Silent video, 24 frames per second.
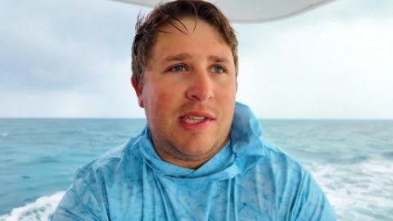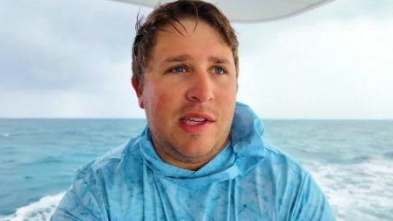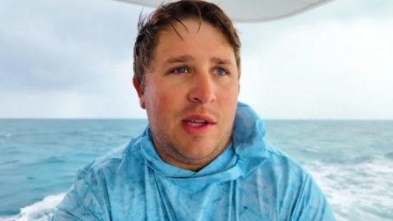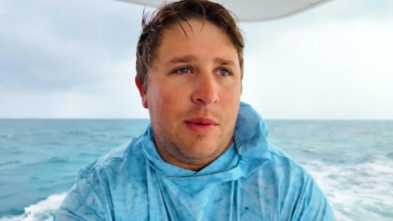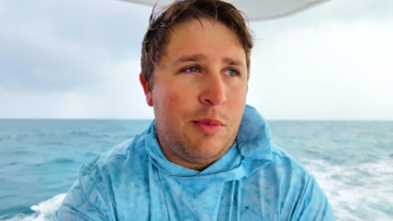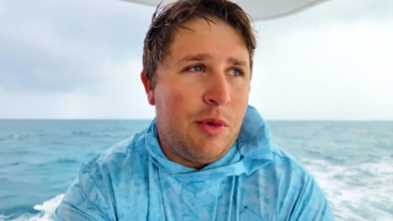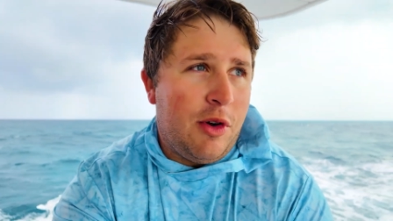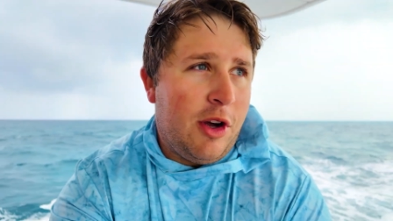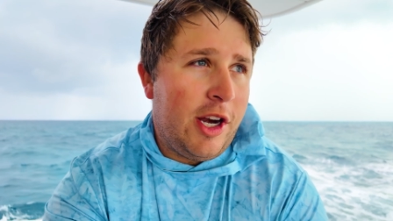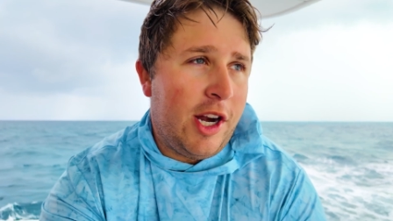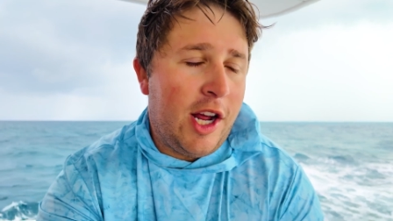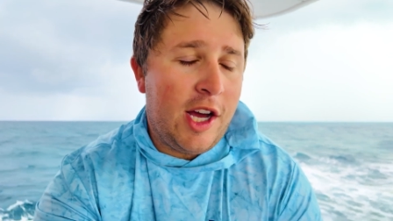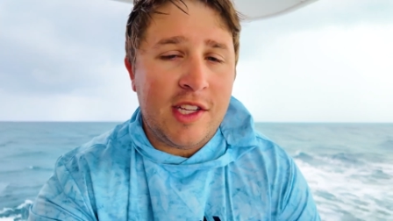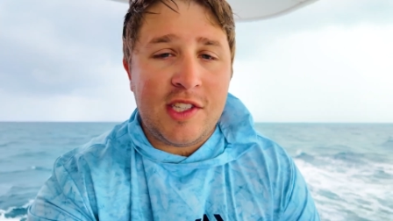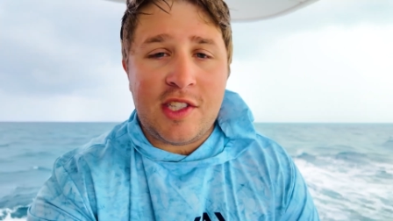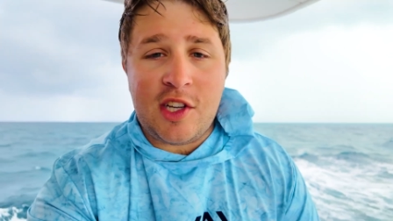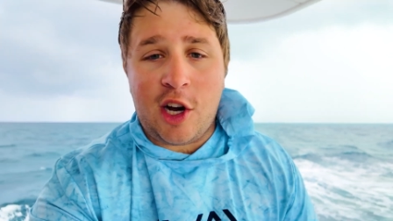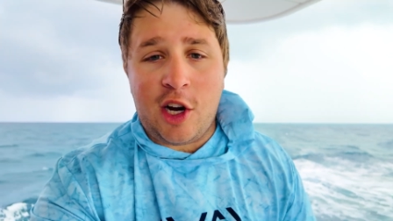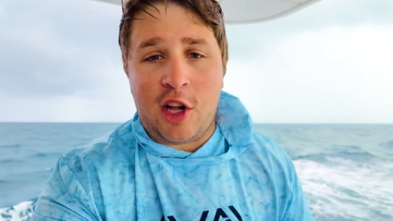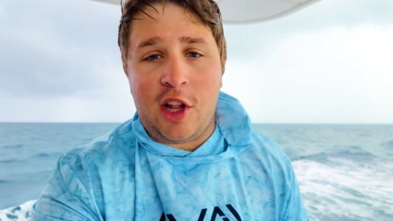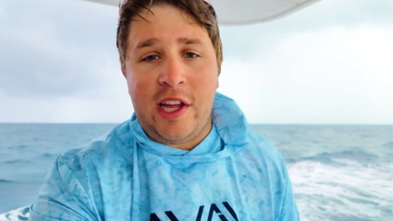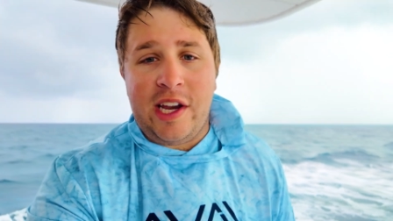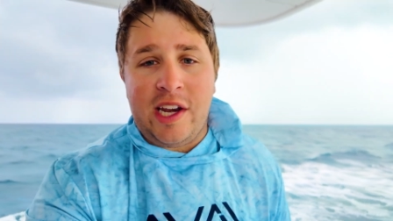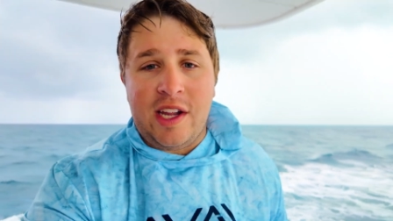to the marina and
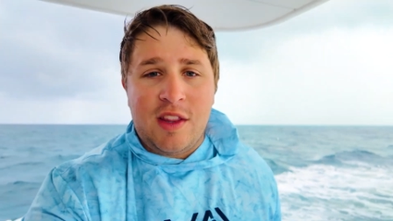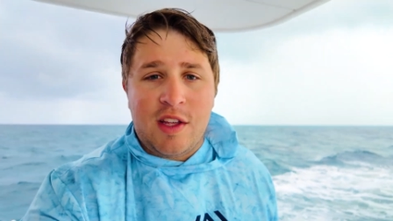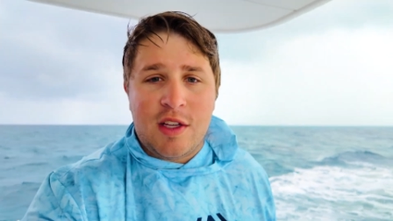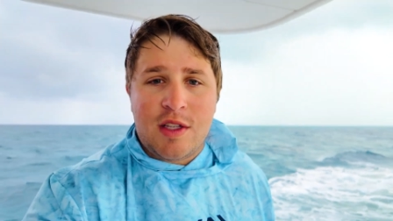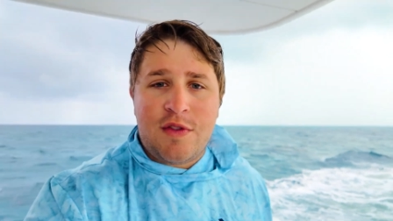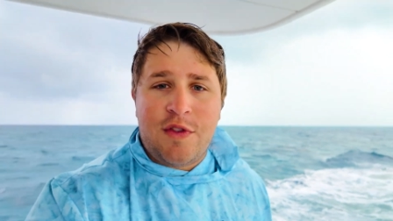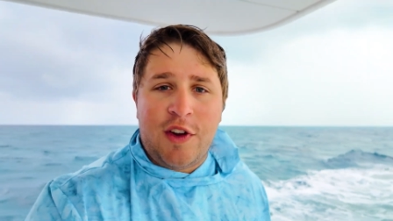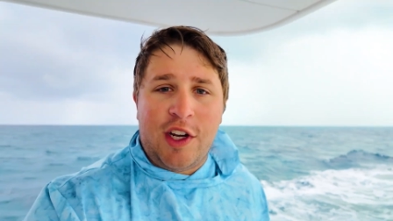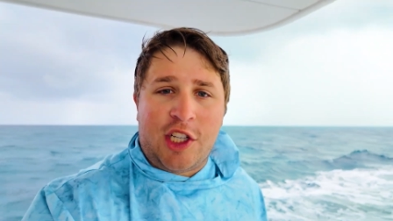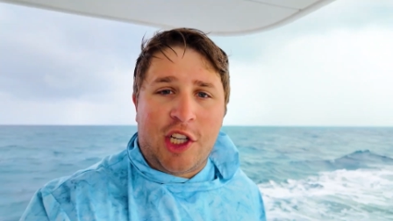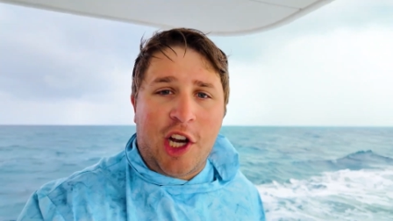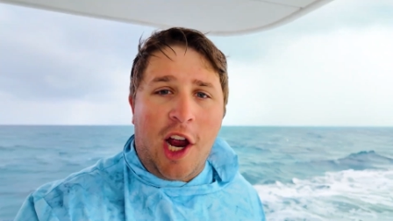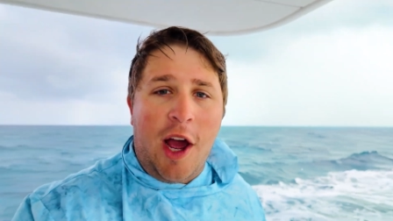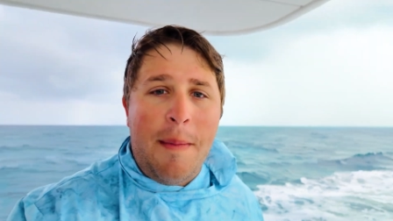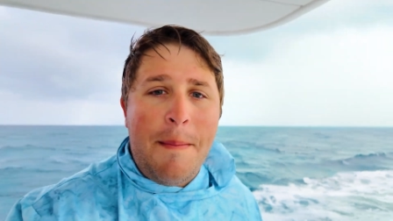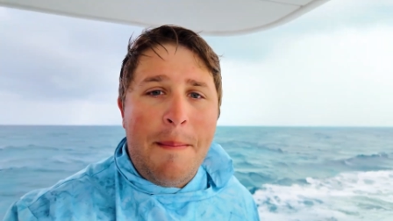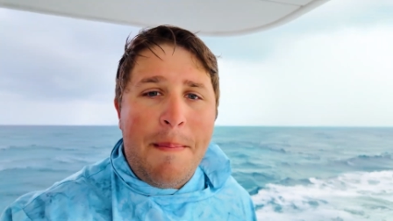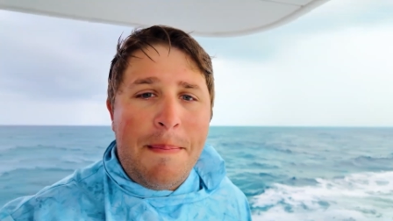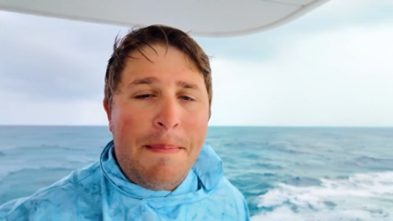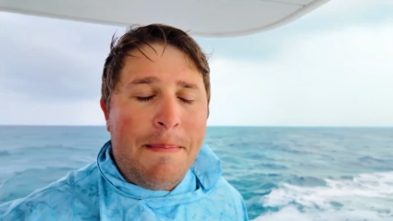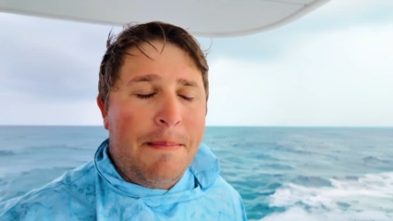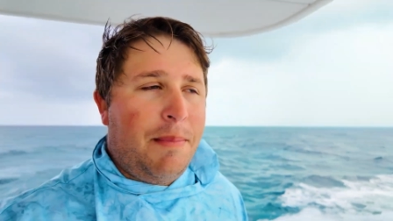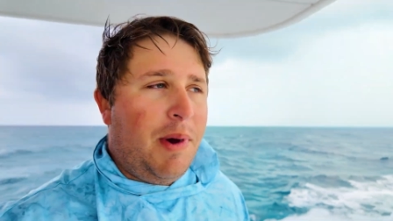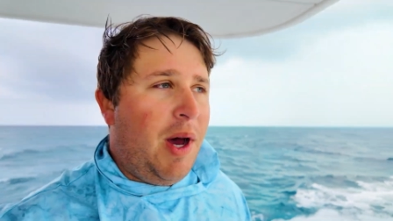start cleaning those fish up,
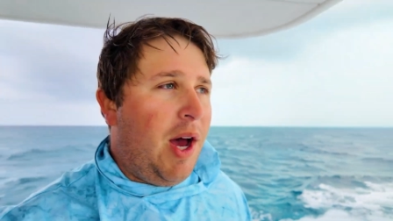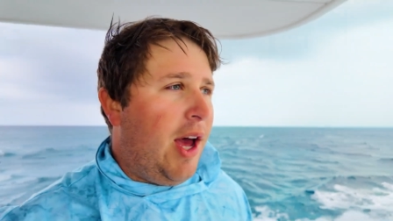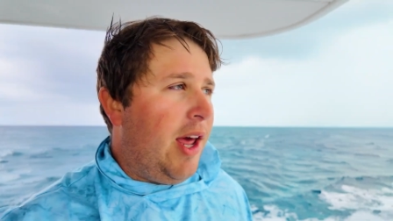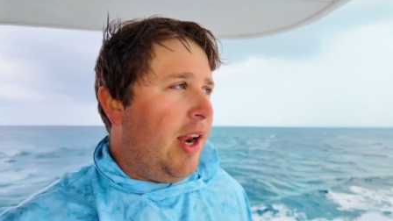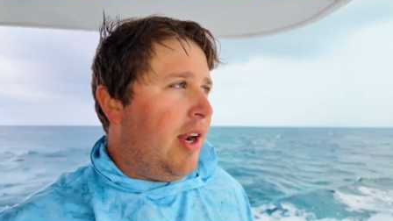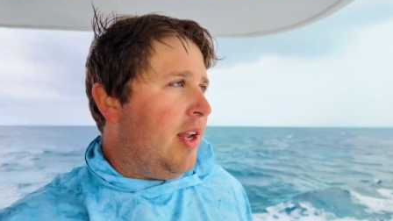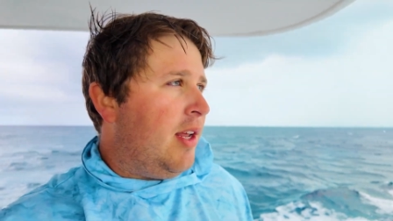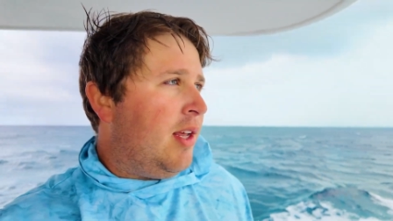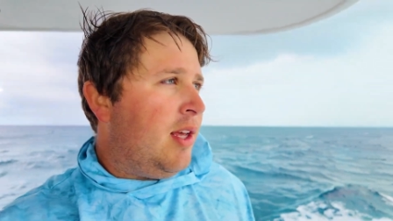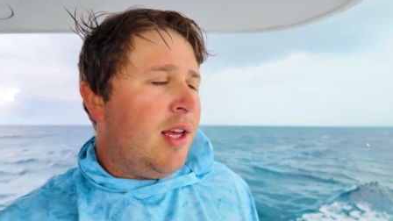but